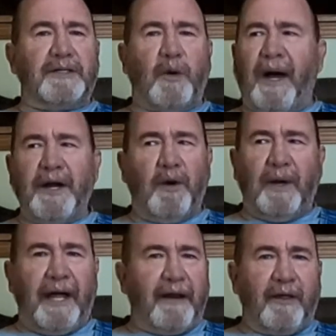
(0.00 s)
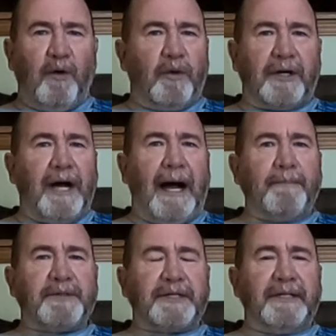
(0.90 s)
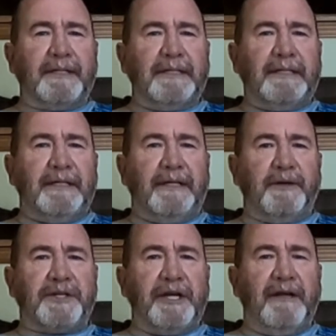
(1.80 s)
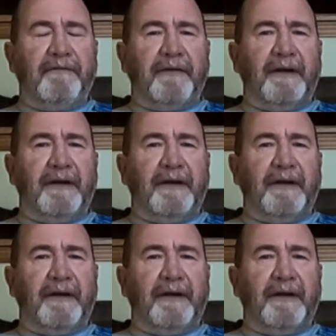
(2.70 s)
so I know a lot of the older cops and the chief.